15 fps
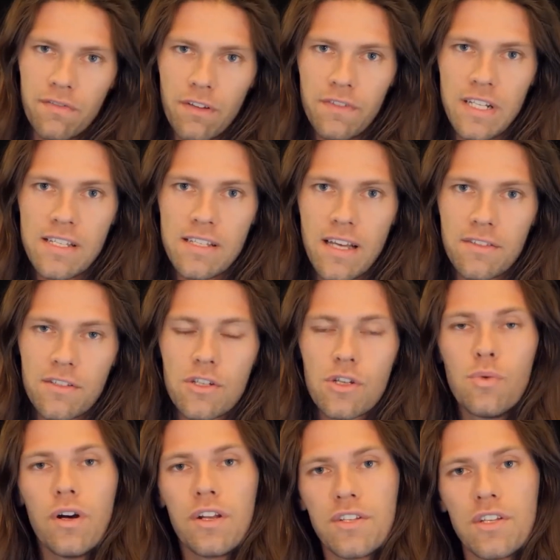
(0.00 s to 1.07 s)
50 cents
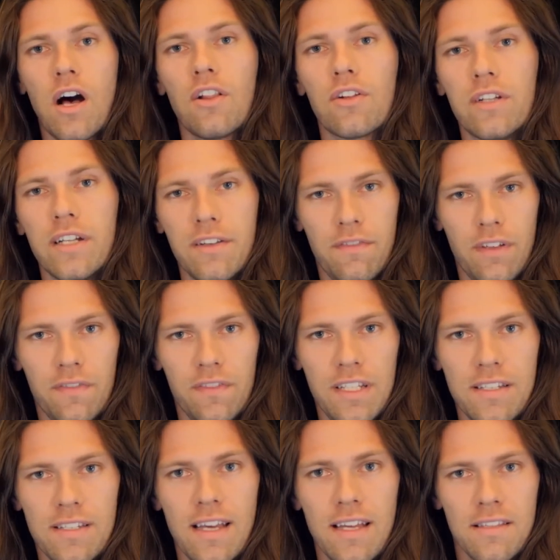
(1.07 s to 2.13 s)
to
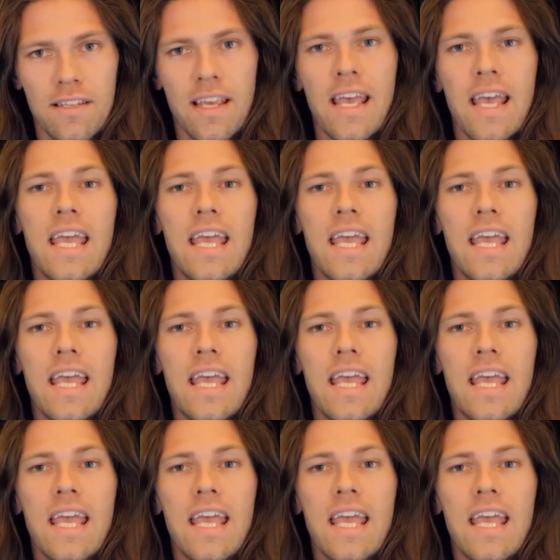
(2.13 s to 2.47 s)
$1.50.